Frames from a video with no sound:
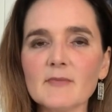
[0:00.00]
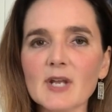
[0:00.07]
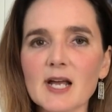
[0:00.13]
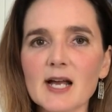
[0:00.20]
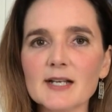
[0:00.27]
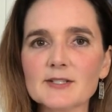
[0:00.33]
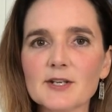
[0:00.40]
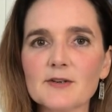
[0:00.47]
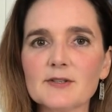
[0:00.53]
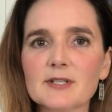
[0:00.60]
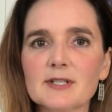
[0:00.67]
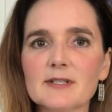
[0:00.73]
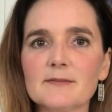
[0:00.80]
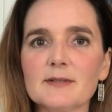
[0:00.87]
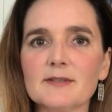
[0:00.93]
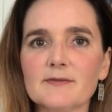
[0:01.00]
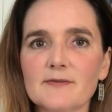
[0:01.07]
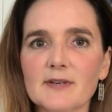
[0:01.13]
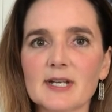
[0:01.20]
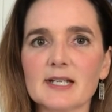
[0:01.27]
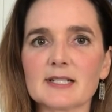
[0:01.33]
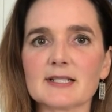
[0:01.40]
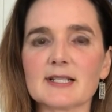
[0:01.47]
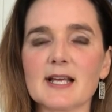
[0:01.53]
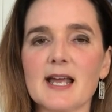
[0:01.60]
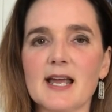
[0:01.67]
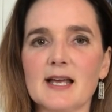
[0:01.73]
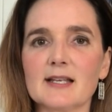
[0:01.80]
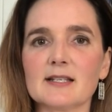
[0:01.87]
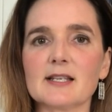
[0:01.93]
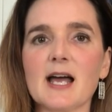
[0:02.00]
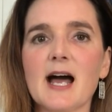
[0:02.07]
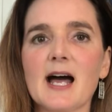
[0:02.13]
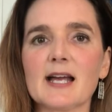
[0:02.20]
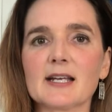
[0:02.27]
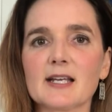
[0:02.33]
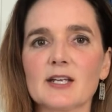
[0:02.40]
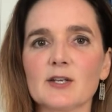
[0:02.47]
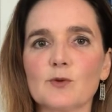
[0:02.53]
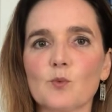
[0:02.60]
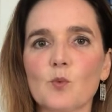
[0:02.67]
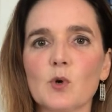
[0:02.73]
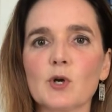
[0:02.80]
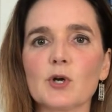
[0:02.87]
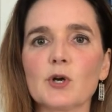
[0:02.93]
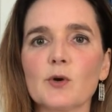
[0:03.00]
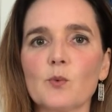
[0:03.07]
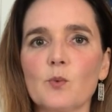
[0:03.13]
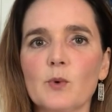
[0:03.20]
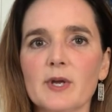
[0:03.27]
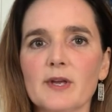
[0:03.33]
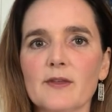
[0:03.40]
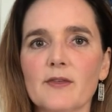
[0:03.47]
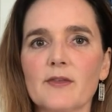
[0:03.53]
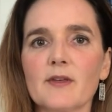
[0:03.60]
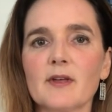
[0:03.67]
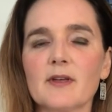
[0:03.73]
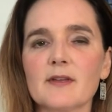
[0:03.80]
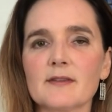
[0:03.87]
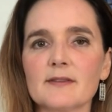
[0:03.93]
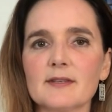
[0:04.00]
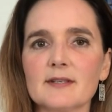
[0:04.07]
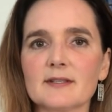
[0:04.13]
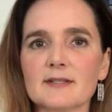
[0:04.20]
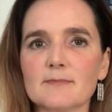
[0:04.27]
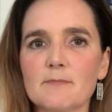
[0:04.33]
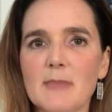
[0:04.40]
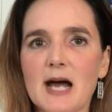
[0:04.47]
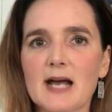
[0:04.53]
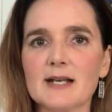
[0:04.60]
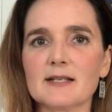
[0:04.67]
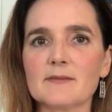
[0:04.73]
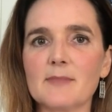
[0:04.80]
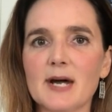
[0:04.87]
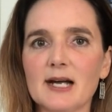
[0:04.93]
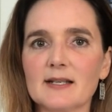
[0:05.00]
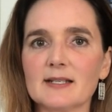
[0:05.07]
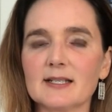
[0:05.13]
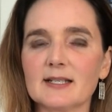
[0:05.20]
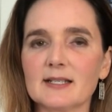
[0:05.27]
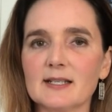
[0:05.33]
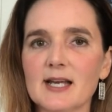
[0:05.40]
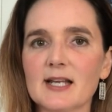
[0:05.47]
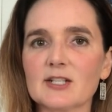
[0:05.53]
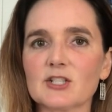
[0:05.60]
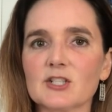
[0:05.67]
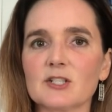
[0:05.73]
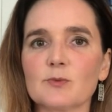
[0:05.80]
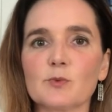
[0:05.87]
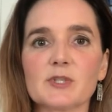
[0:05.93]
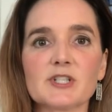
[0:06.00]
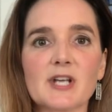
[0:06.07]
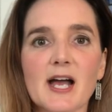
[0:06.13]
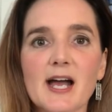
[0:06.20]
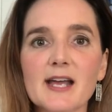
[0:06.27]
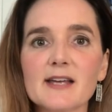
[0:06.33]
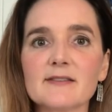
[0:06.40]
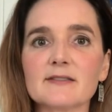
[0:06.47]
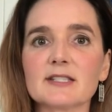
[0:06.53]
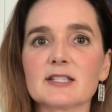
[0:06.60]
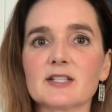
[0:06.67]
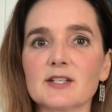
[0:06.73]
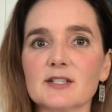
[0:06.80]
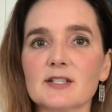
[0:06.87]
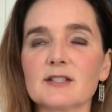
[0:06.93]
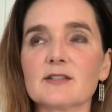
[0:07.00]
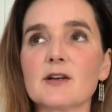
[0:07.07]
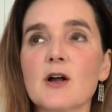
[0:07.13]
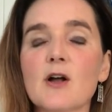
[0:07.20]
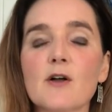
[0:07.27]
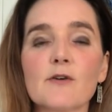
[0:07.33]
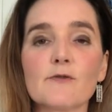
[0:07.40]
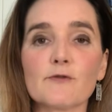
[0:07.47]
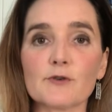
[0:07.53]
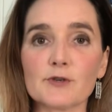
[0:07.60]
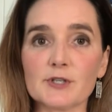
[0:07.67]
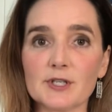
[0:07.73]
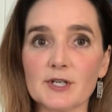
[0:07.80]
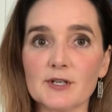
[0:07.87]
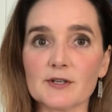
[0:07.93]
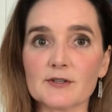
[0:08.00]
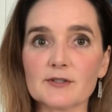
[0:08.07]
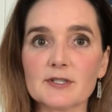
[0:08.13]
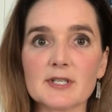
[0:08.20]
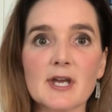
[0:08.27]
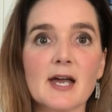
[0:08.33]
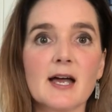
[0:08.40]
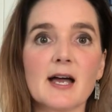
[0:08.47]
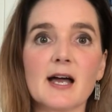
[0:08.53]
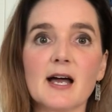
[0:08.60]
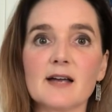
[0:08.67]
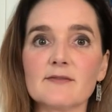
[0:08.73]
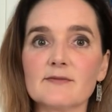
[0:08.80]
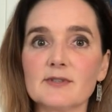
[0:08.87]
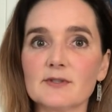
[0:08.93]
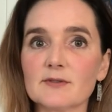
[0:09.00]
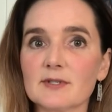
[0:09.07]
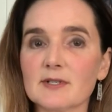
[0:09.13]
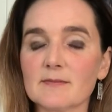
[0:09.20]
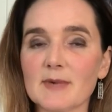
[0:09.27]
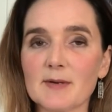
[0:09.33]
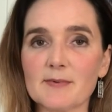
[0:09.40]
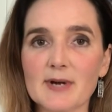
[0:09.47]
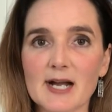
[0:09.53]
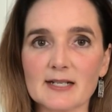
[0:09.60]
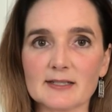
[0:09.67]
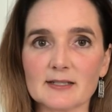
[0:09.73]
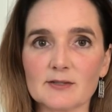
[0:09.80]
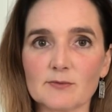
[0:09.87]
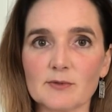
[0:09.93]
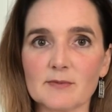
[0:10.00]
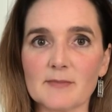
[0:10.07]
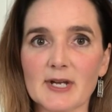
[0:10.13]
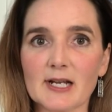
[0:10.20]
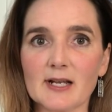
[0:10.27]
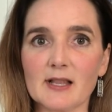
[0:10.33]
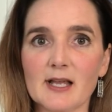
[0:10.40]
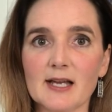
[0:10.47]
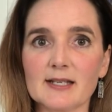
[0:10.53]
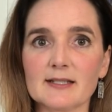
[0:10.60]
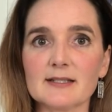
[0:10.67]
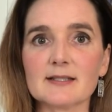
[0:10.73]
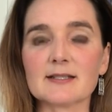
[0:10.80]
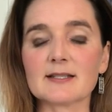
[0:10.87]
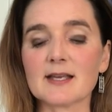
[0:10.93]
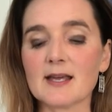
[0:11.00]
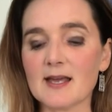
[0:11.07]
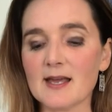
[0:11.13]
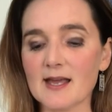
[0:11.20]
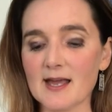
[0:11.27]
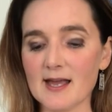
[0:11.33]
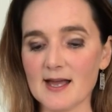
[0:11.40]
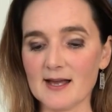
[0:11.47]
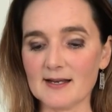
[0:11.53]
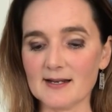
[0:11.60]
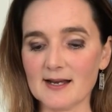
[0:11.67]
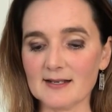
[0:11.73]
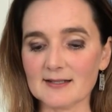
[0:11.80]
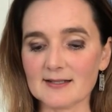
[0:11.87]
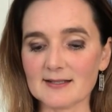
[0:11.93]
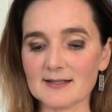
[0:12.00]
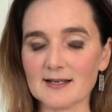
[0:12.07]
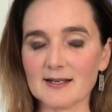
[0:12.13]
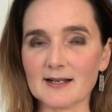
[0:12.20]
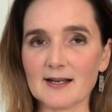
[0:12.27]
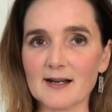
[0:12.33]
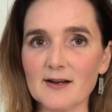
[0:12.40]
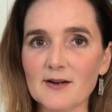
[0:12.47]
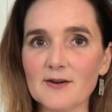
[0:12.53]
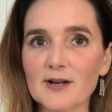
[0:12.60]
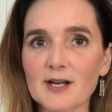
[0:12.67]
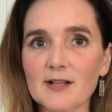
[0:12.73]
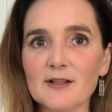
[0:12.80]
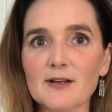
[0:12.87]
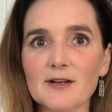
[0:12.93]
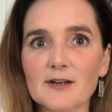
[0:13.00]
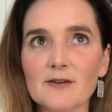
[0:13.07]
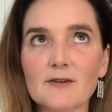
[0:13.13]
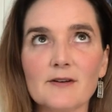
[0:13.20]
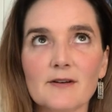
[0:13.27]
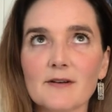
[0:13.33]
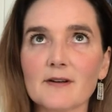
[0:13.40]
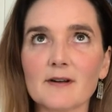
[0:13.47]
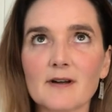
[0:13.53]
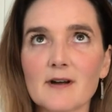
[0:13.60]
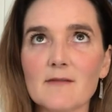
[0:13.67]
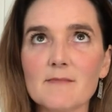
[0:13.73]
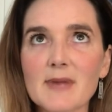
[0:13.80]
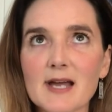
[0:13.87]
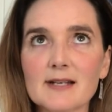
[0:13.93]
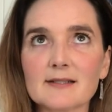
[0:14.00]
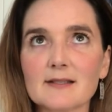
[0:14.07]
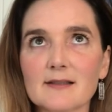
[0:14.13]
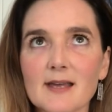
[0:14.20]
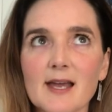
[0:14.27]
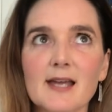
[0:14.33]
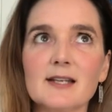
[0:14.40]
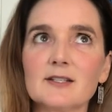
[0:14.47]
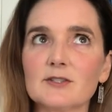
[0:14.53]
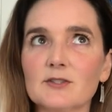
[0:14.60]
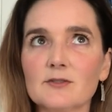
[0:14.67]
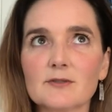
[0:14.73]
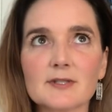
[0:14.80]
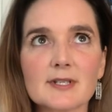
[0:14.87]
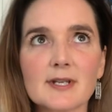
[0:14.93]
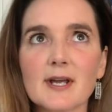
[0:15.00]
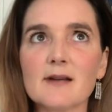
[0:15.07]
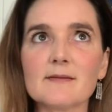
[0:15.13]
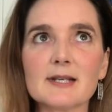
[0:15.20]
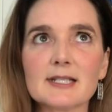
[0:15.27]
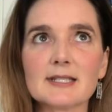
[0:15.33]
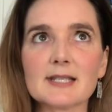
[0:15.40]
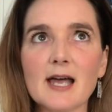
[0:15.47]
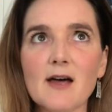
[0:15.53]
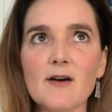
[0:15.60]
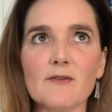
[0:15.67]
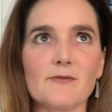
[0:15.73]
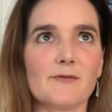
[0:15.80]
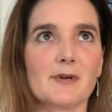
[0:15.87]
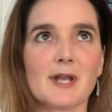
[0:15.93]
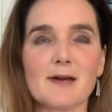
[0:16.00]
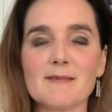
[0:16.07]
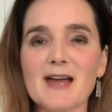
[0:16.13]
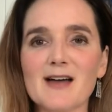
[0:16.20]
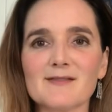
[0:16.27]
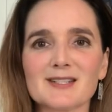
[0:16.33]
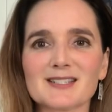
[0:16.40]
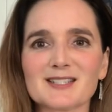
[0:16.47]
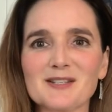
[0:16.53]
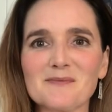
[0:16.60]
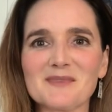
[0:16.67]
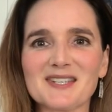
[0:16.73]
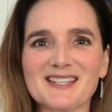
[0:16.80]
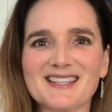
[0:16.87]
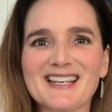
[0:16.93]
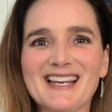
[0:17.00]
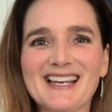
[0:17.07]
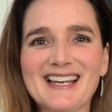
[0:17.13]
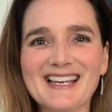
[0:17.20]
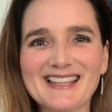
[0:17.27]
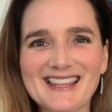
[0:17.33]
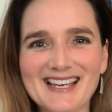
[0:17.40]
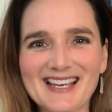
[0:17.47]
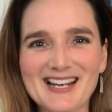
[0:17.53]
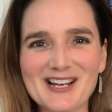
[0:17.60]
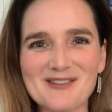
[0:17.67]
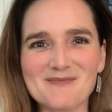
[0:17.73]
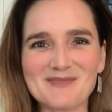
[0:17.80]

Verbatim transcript: I don't need to be fixed and I can work with this mind-body connection, which I have studied for years. I've used in my practice with my clients. And it's like, oh, hello, come back to that and use it on myself when I'm having something that I'm